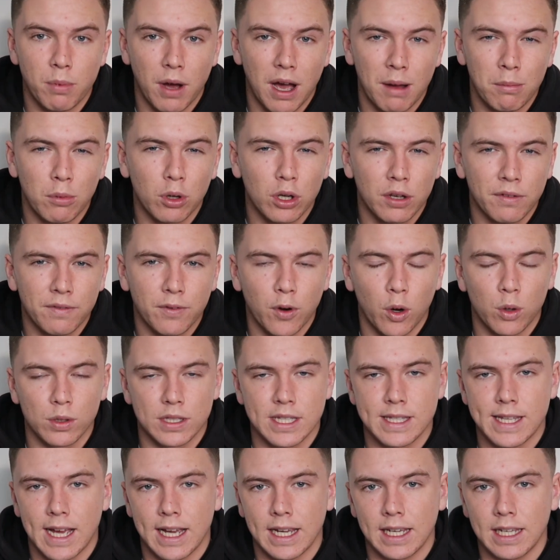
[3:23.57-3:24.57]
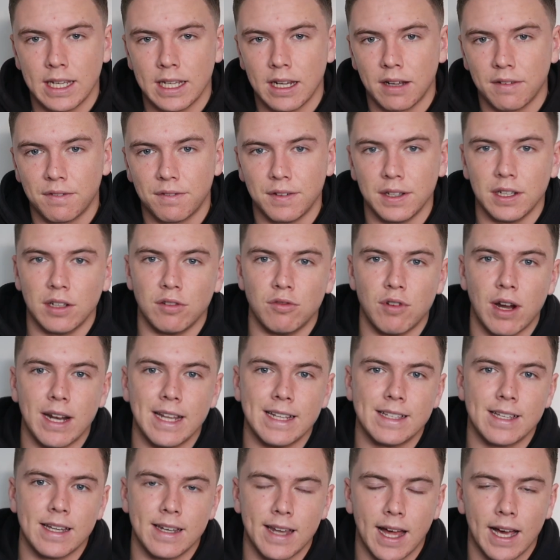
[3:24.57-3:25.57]
But I'm looking forward to dieting. I feel
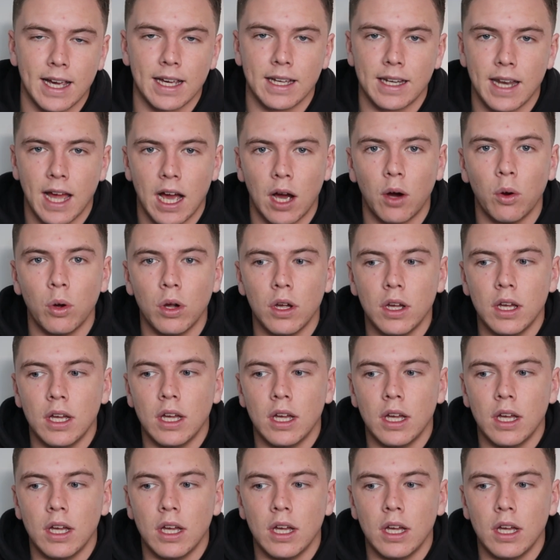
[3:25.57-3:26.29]
ready to diet now.